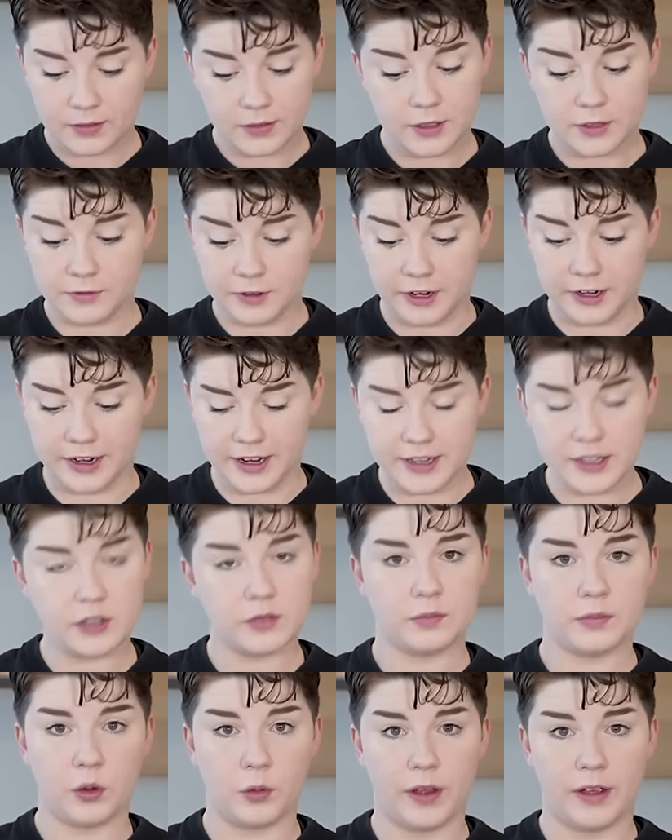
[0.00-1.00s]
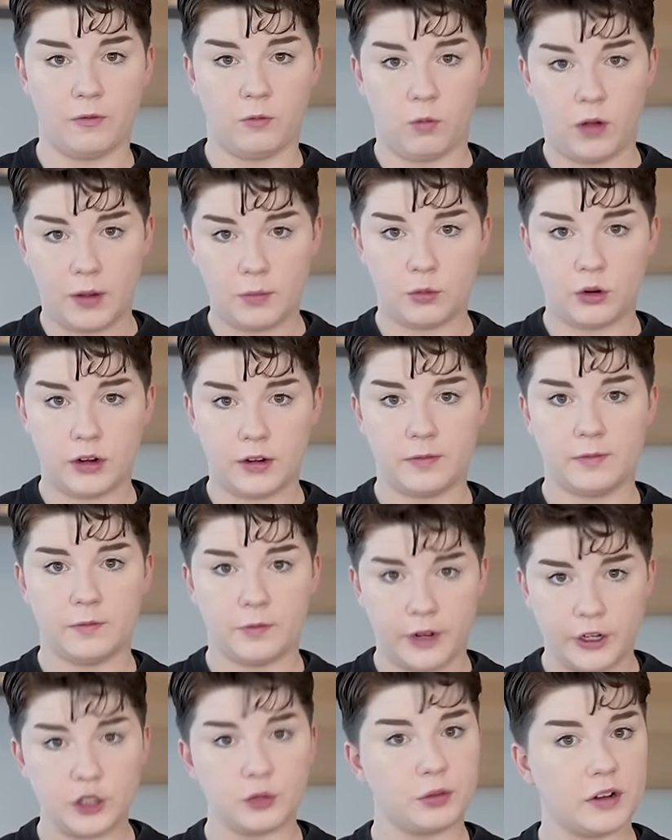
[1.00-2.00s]
It's very nice, but we have one more
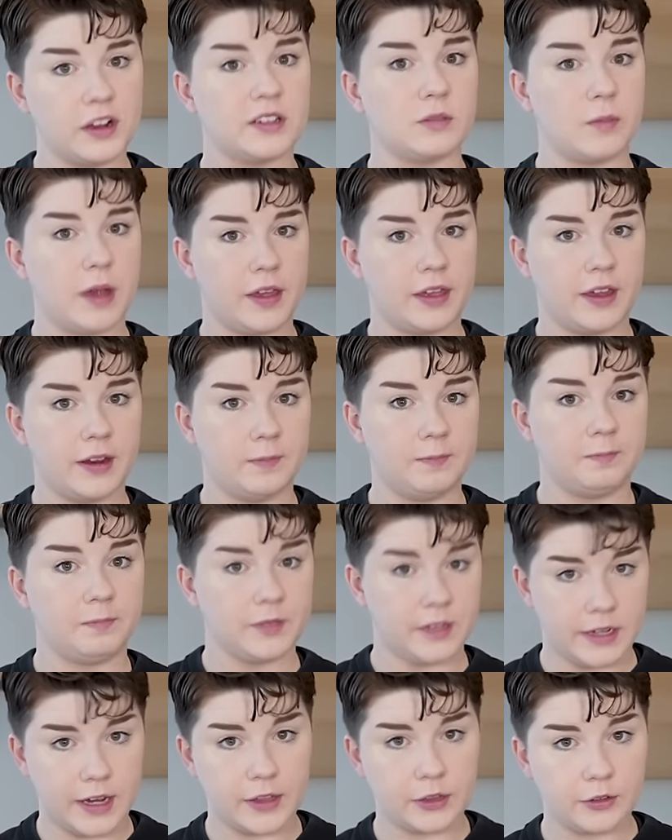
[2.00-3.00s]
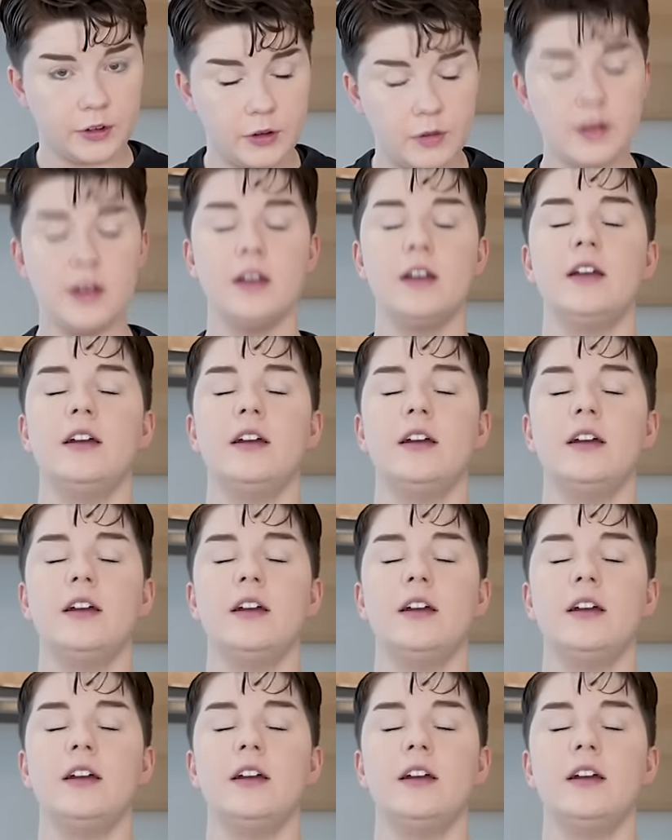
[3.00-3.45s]
French press method to get through.